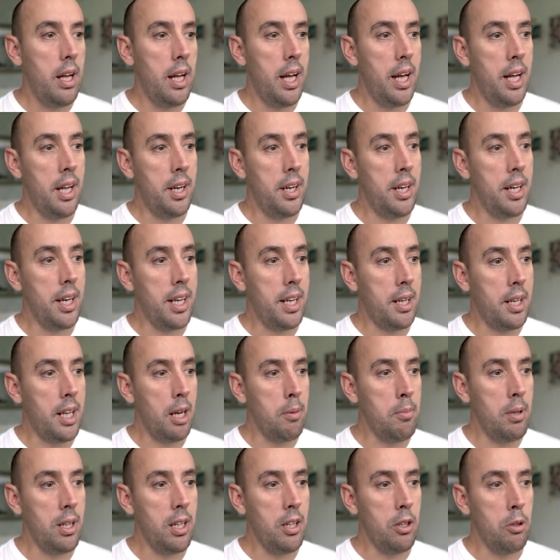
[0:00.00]
and they
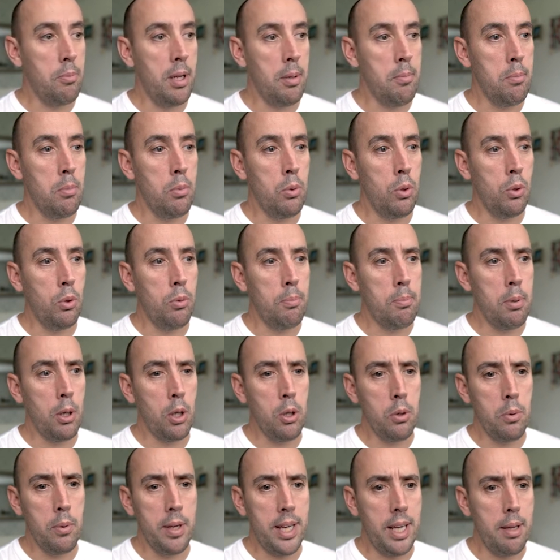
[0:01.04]
come a little bit more
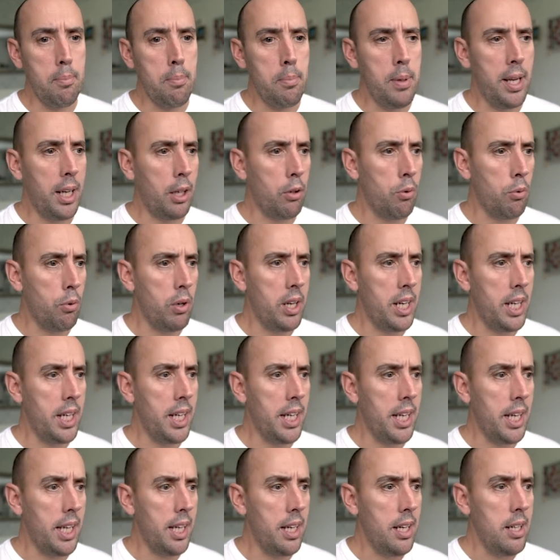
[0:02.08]
bluey, bit
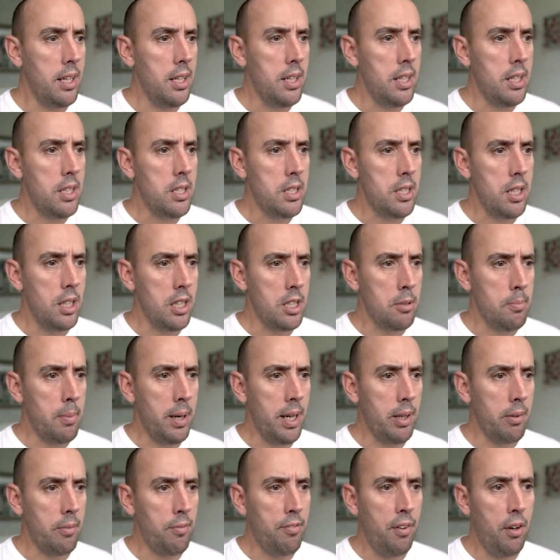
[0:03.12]
greeny. So it's
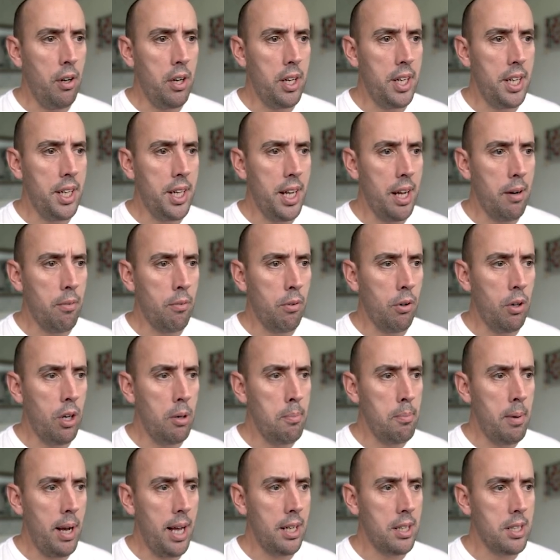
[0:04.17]
about finding that right
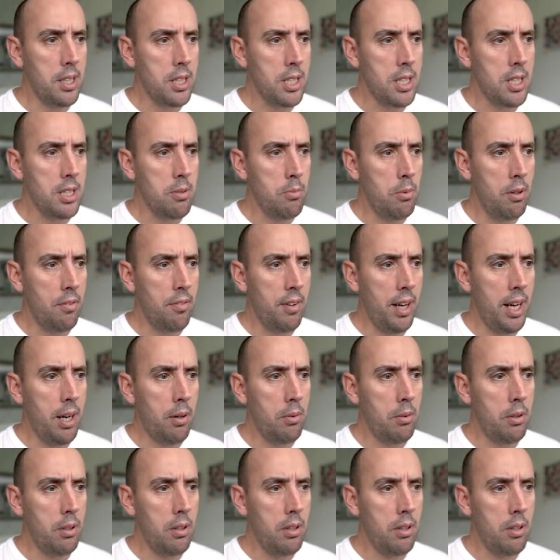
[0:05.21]
balance without,